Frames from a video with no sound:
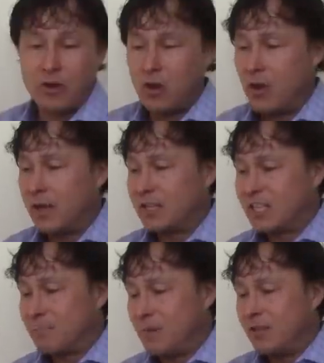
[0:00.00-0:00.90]
going to go ahead and
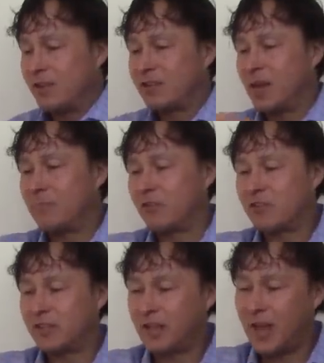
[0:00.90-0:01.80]
speed this up
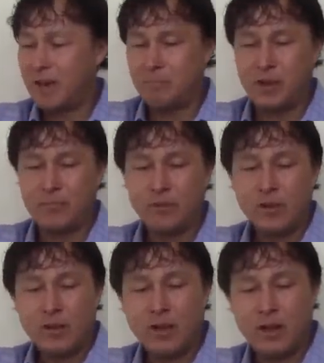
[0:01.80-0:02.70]
just a tad bit,
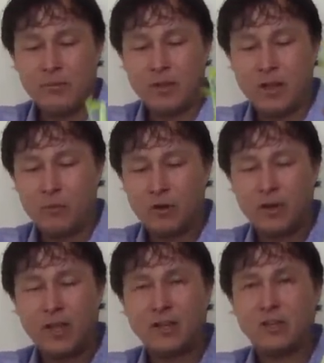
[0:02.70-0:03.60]
um, and we're
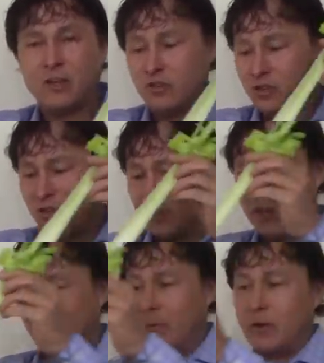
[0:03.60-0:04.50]
going to get done juicing
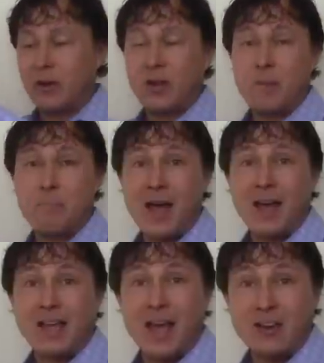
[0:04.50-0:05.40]
this, and we're going to come
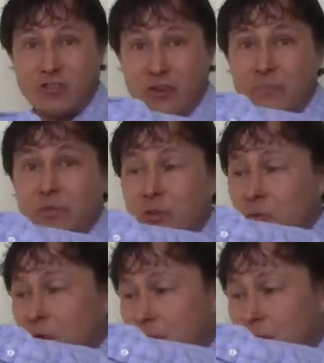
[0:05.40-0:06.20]
back at you when